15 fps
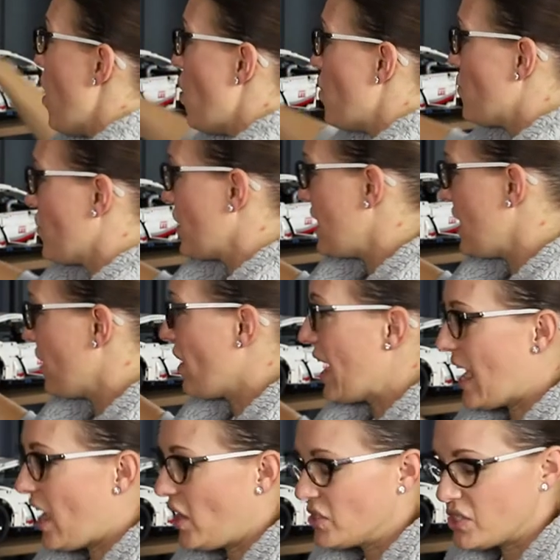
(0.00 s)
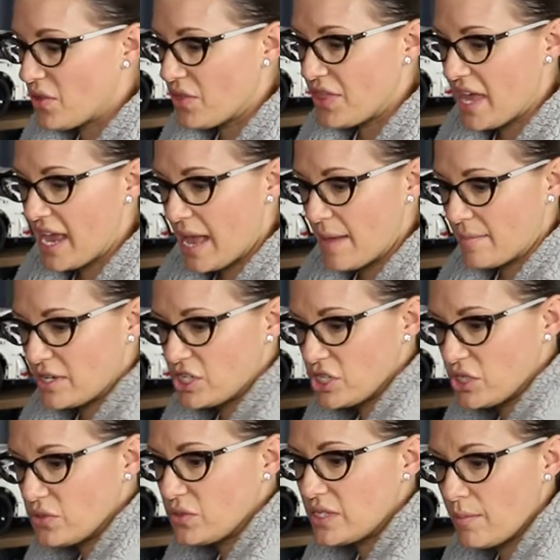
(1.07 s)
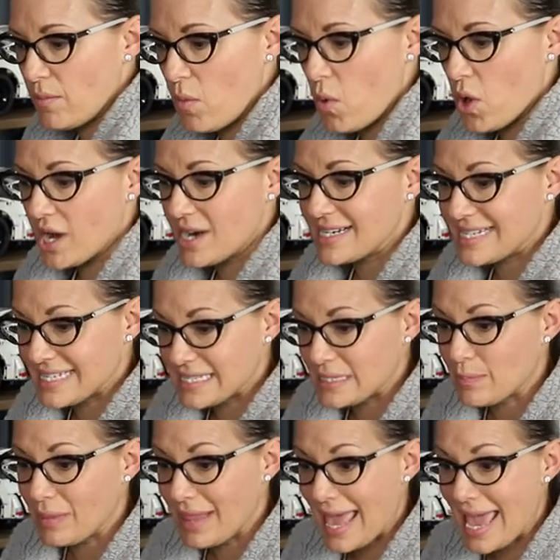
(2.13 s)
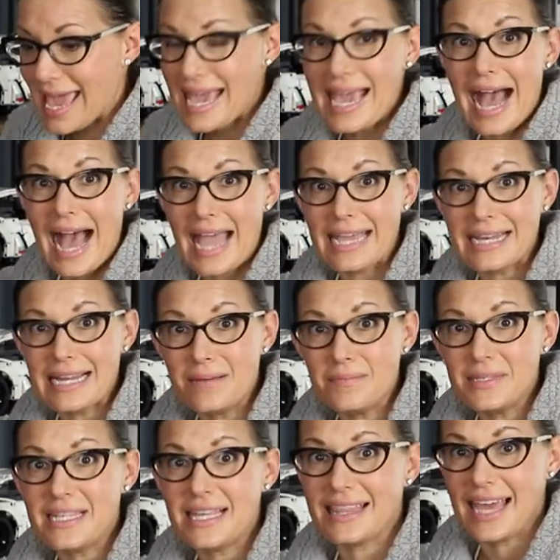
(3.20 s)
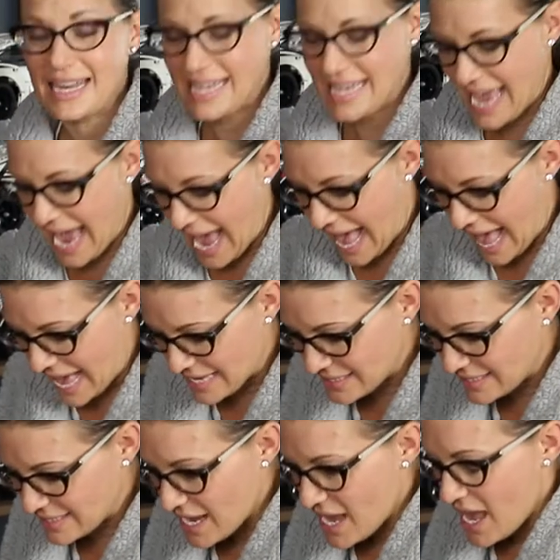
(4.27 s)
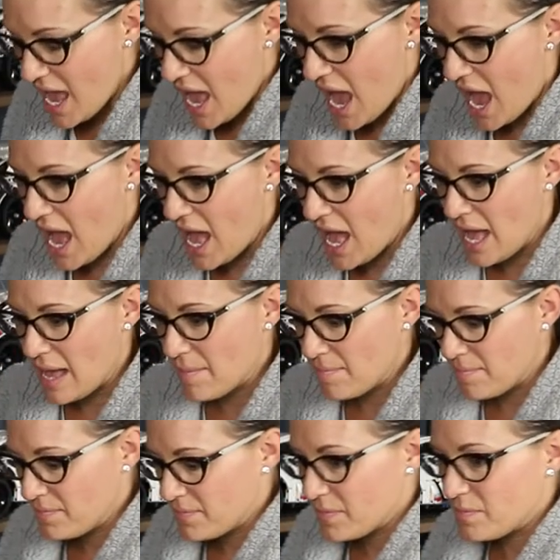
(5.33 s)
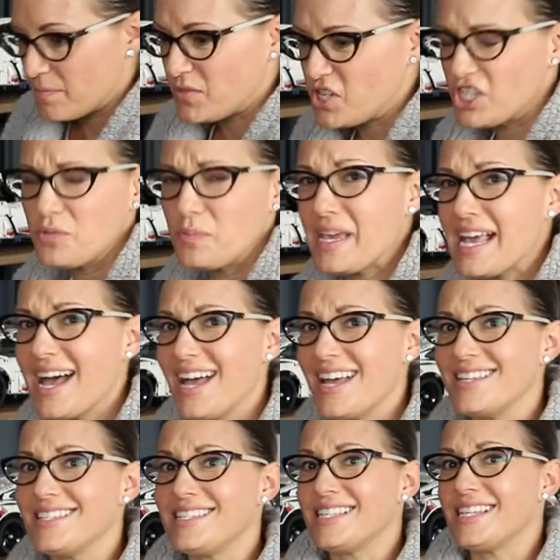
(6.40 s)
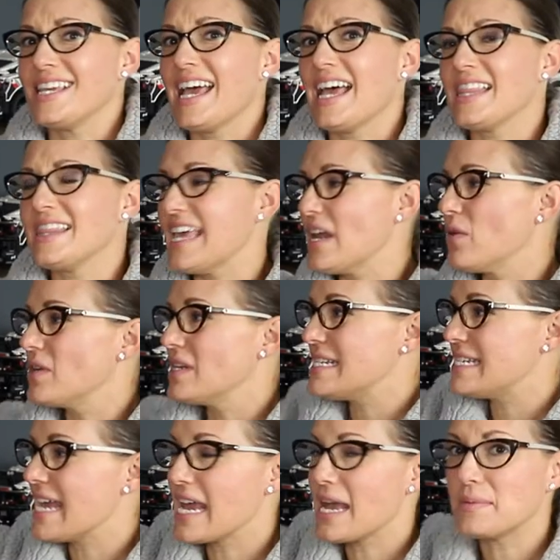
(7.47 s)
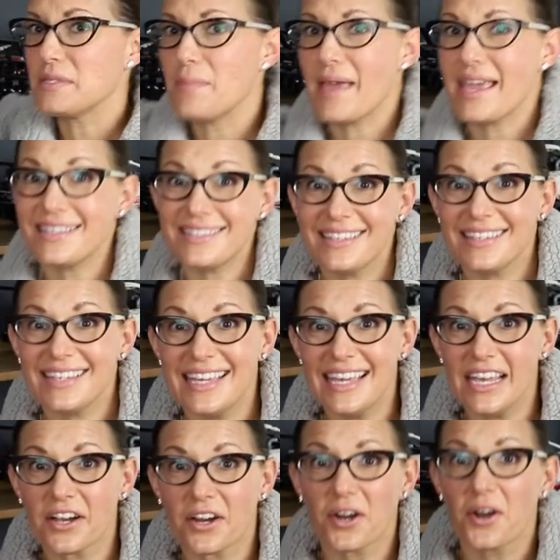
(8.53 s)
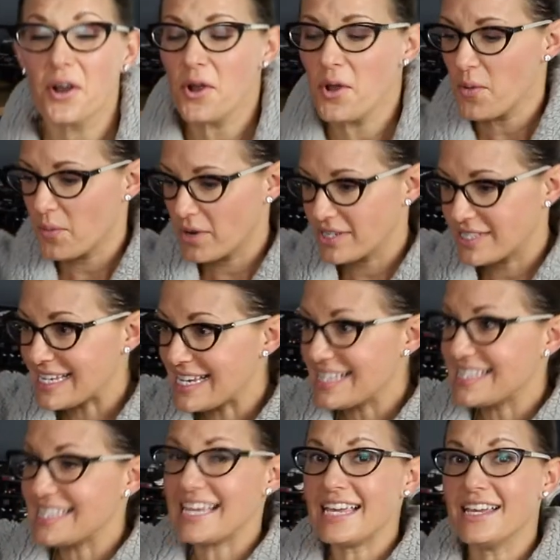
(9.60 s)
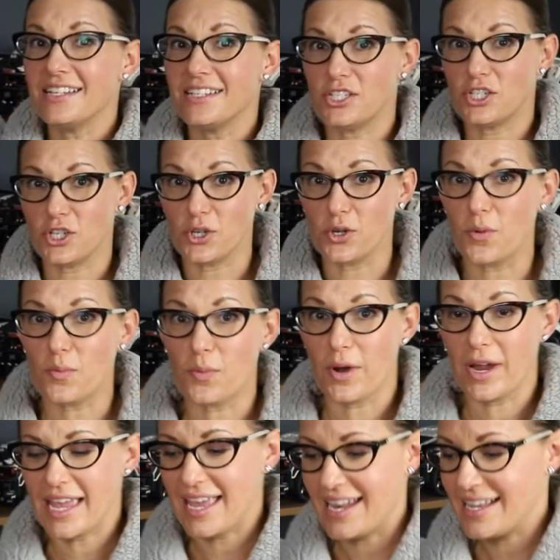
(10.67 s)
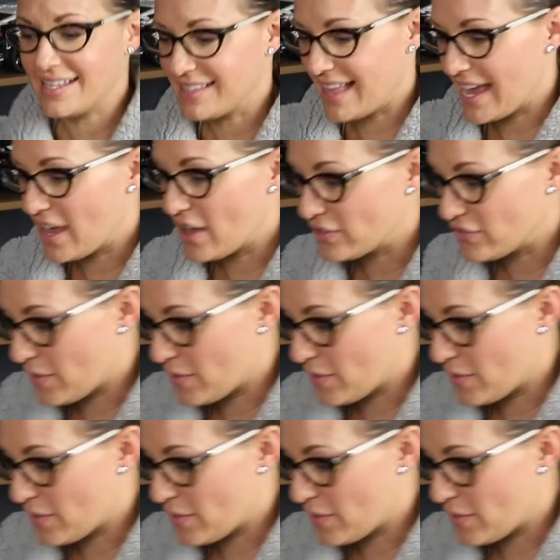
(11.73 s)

Over here, I also think I'm going to do some more display items that he has, um, just because they don't need to take up space here where it's easy to bring in his Legos